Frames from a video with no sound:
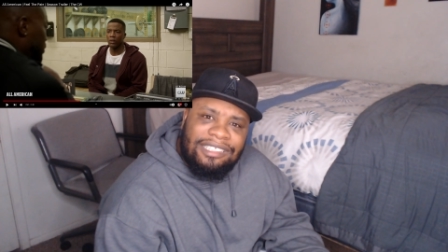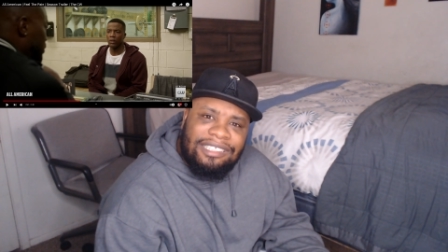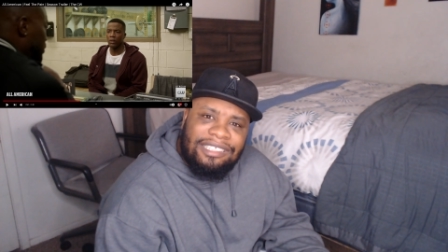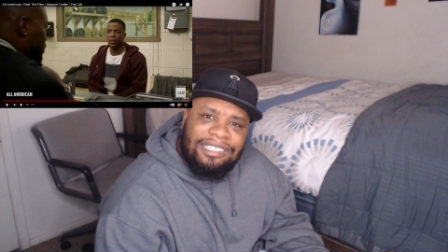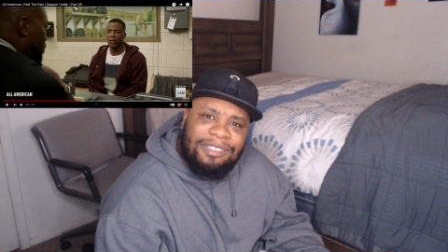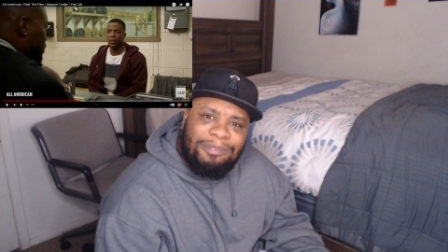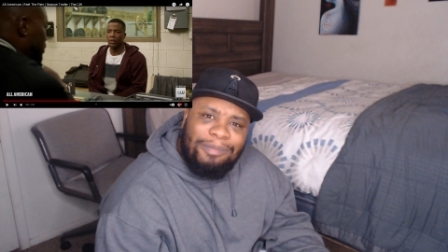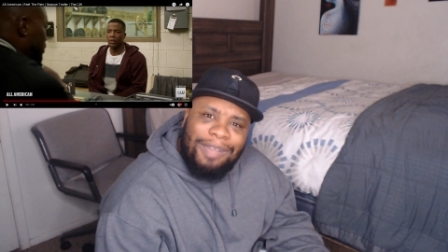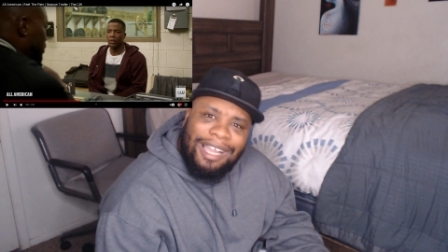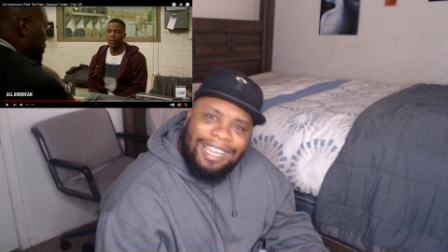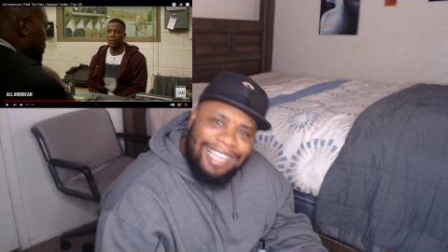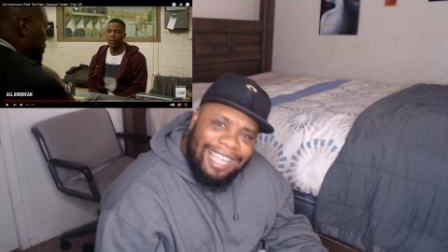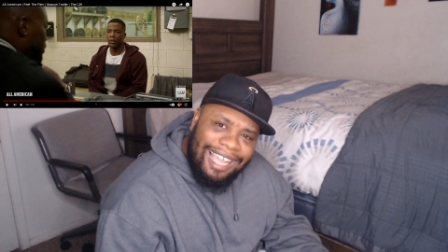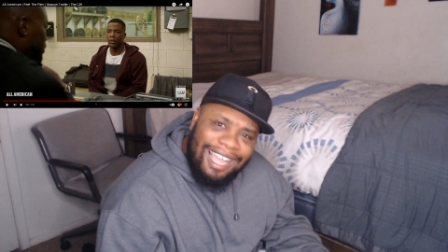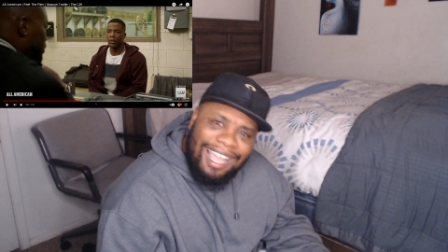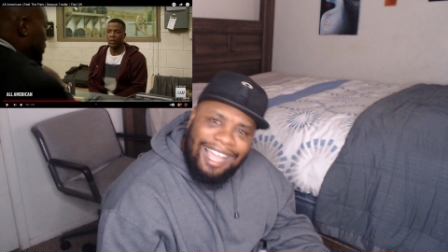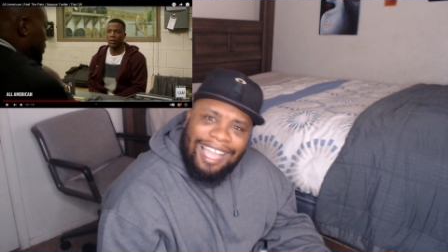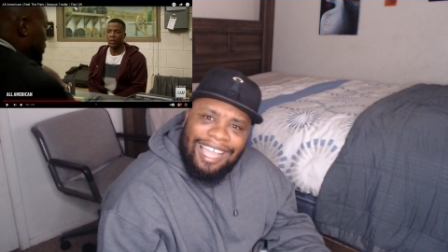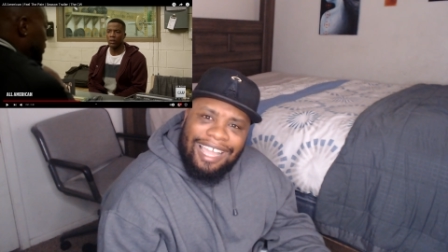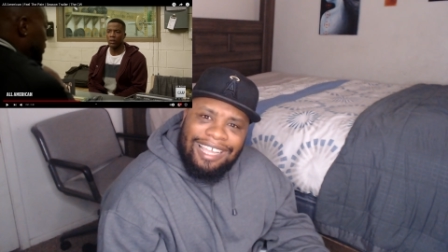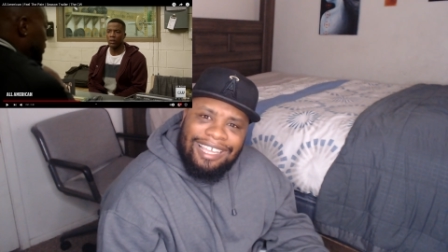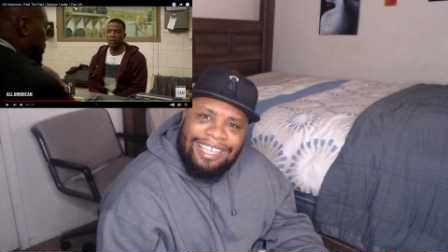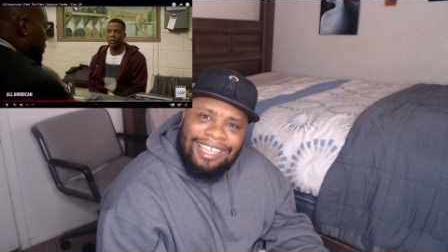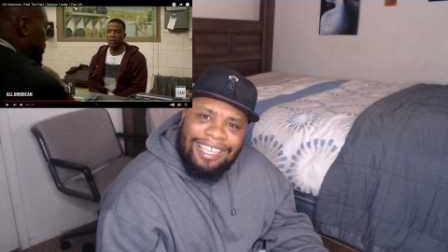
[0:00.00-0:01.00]
My
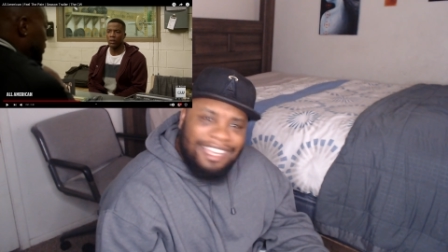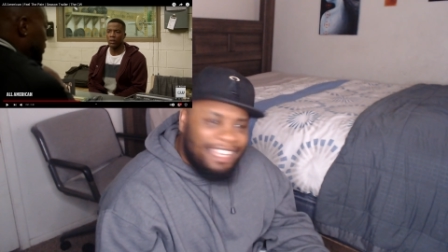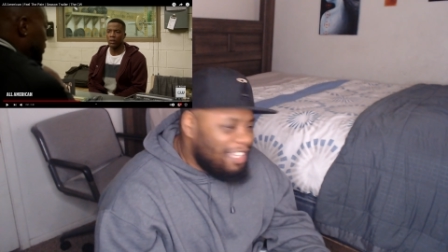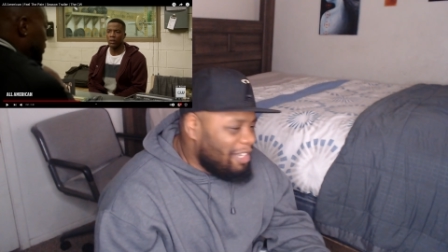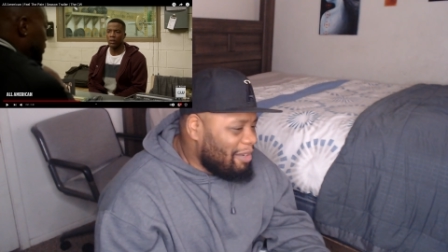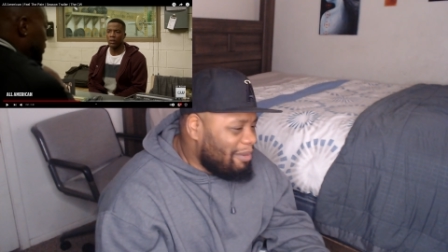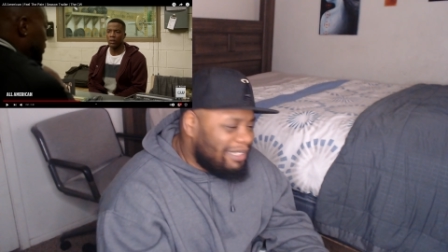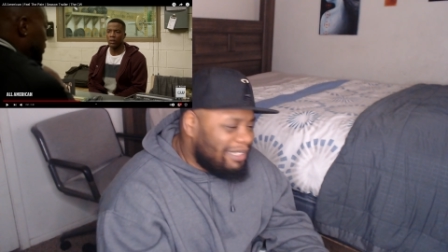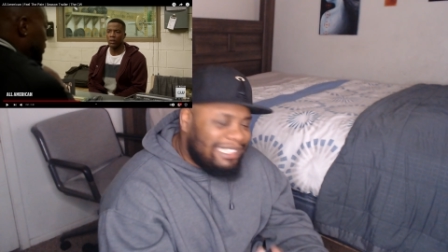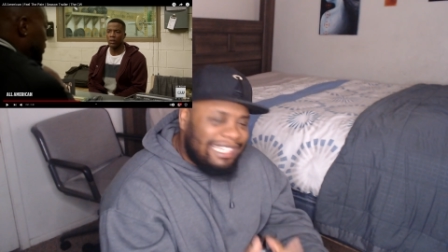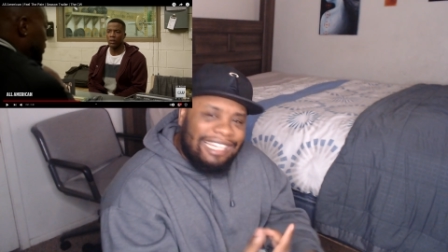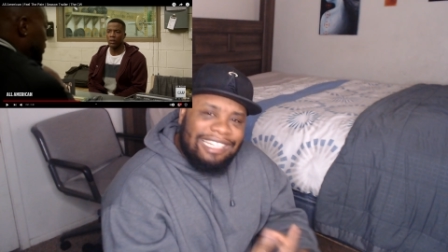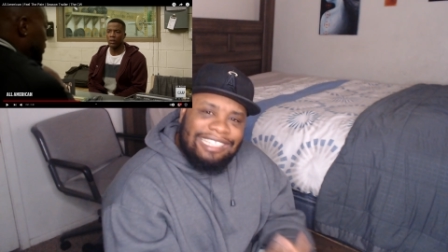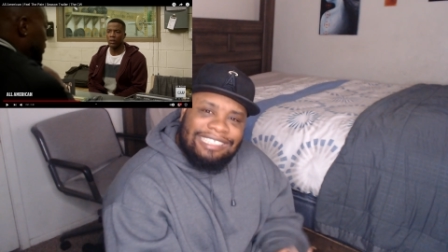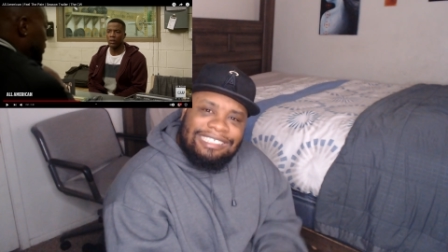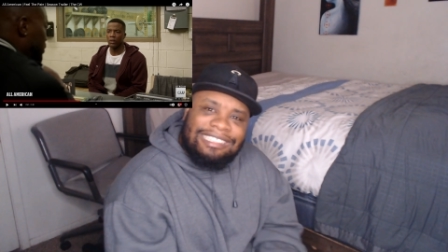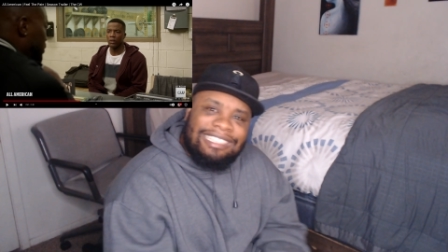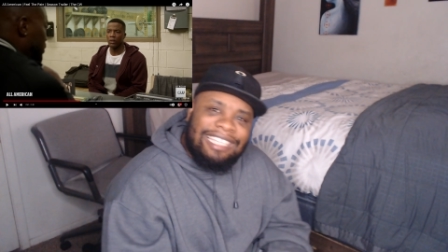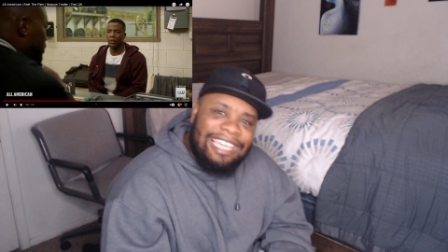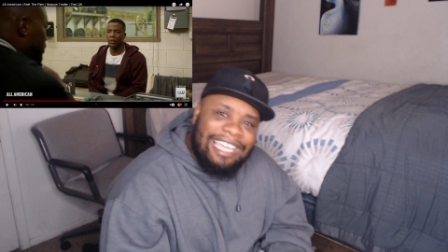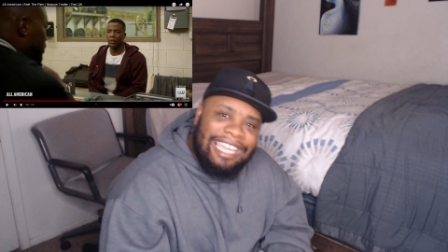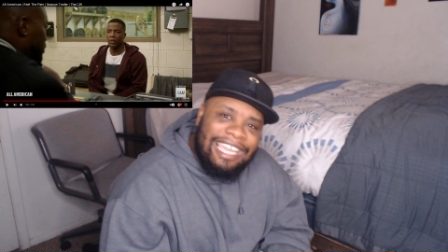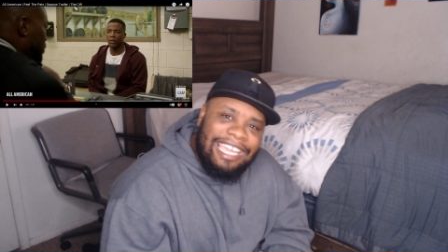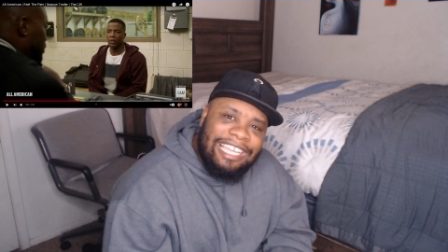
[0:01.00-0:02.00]
guy, you was at his
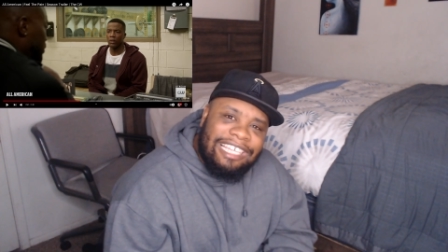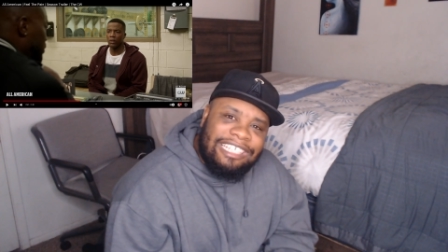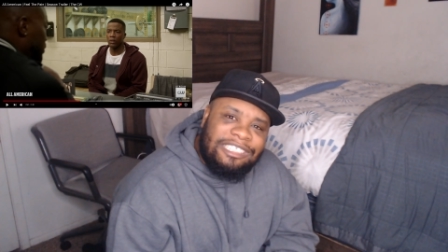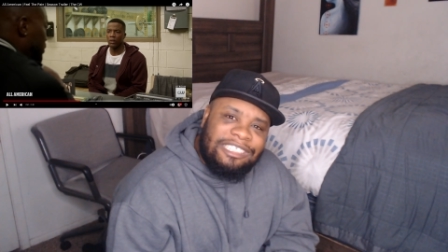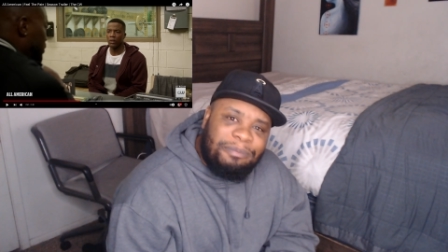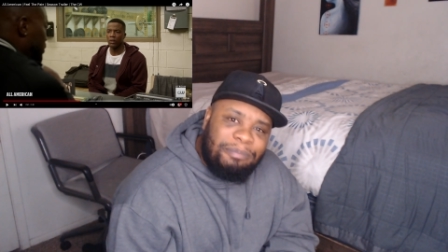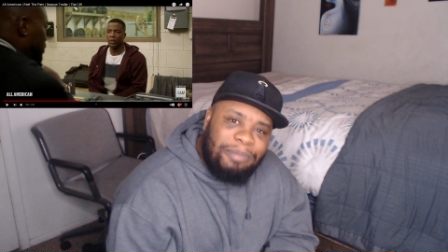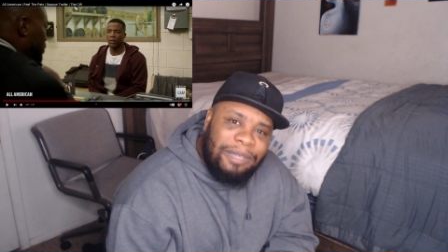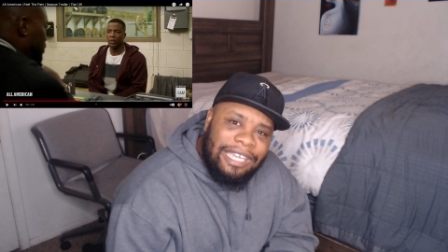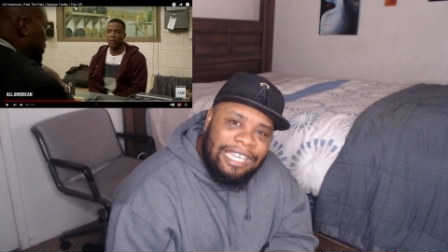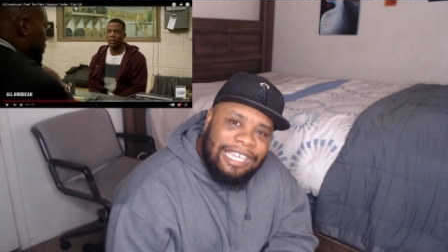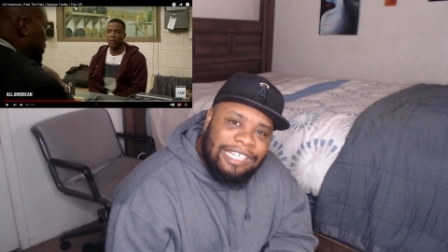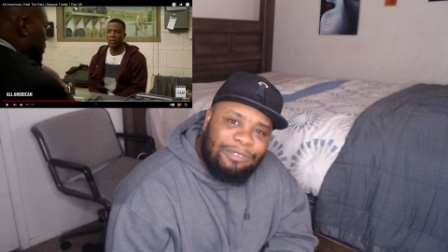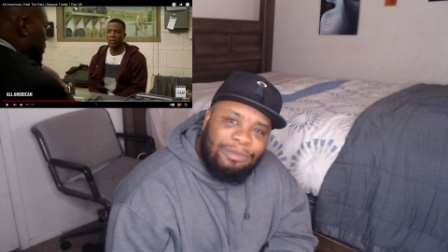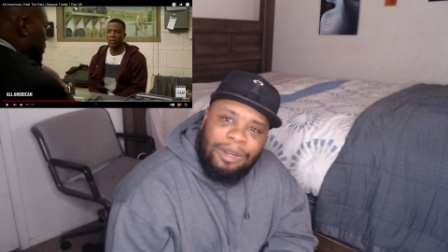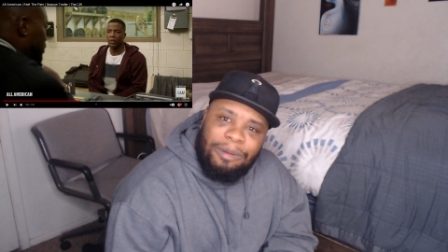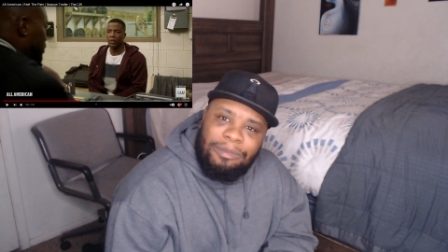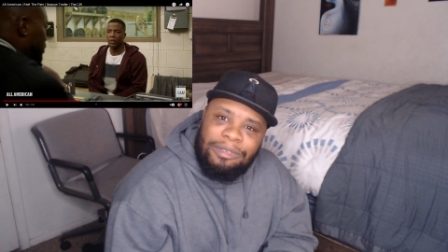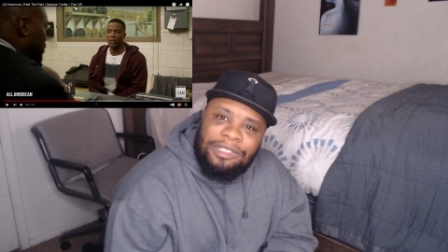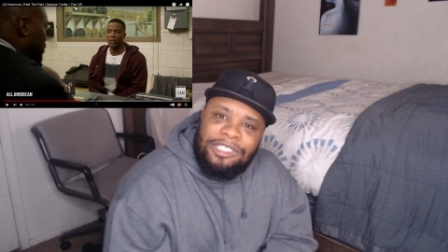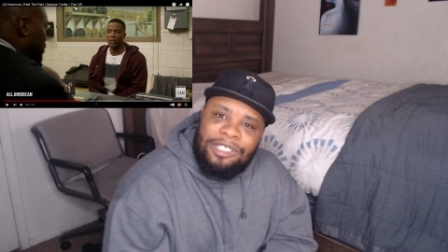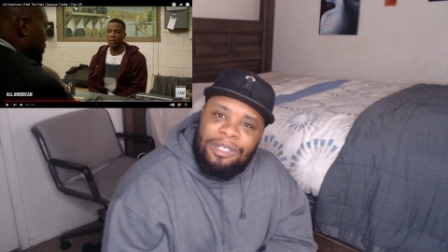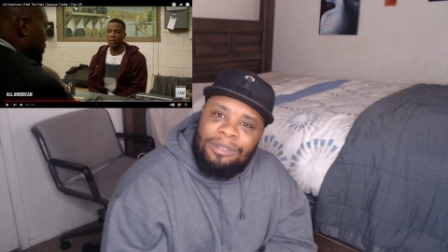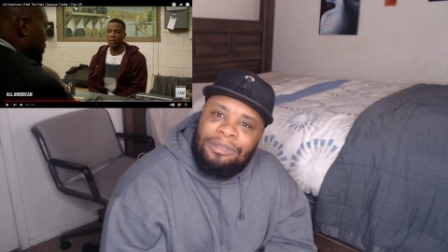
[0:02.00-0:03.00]
king speech. Where was
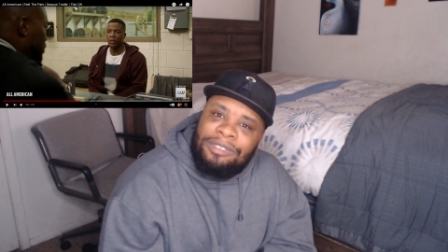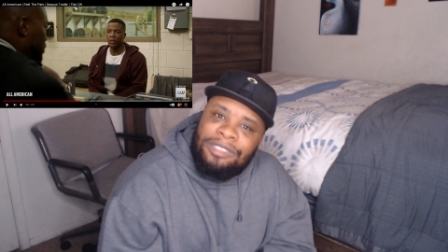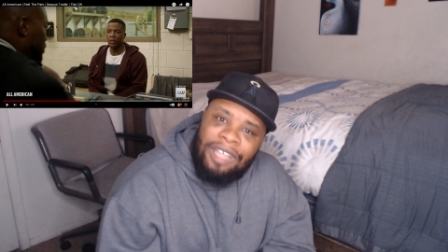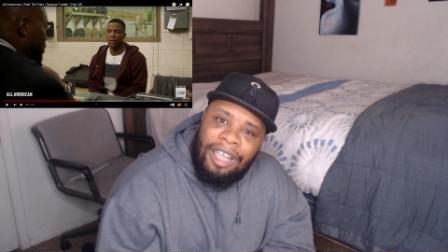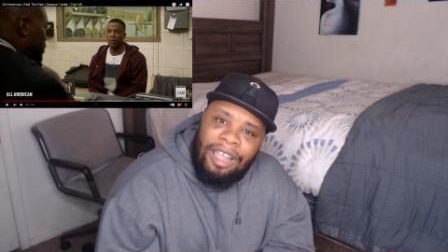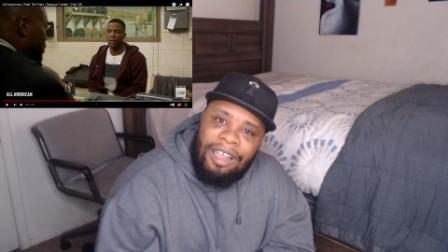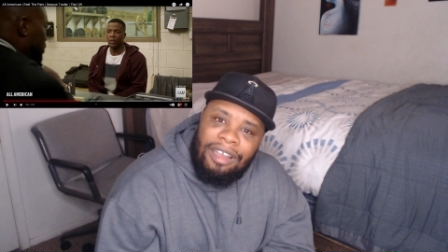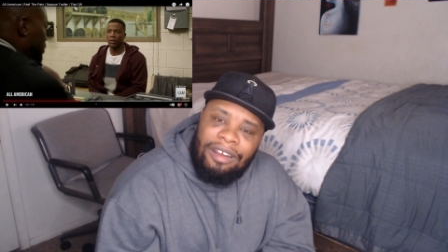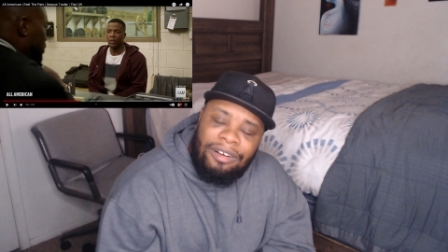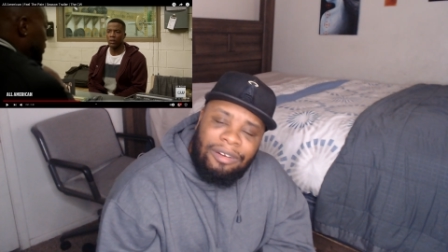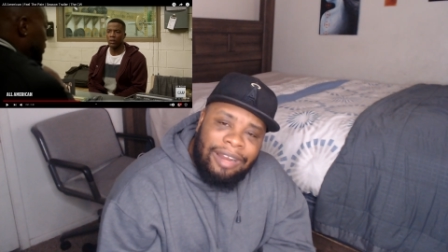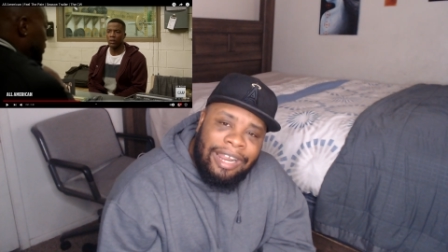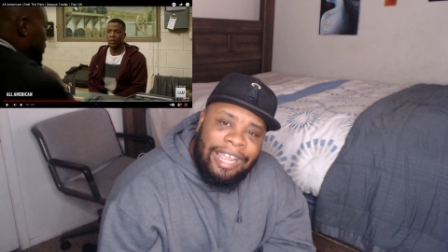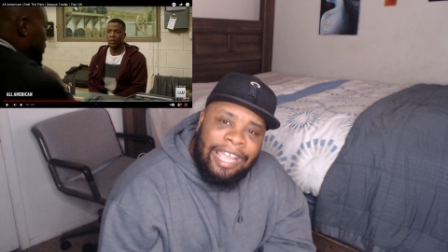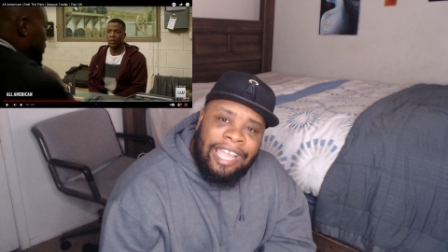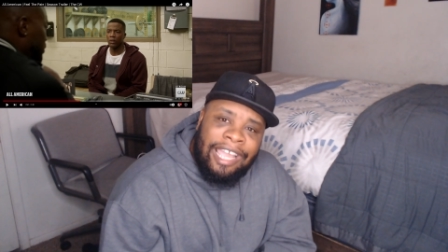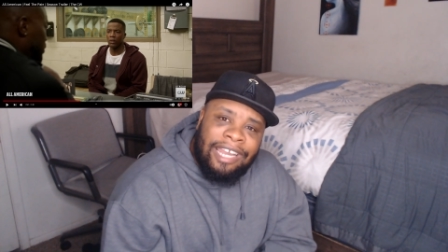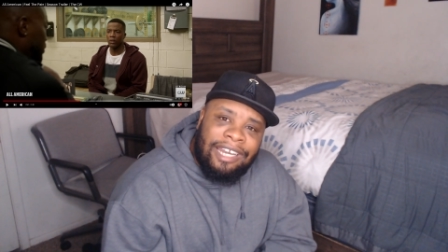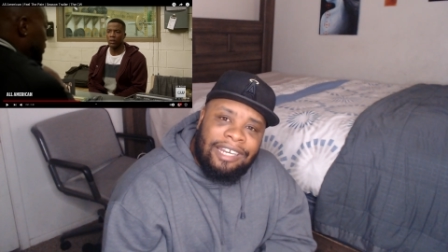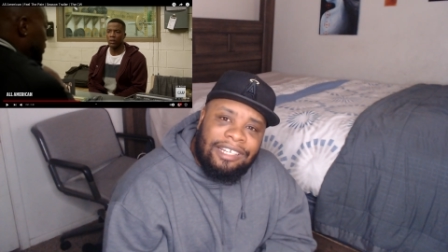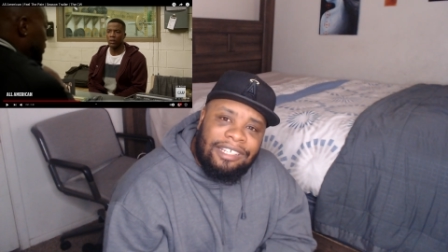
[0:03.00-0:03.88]
your daughter at?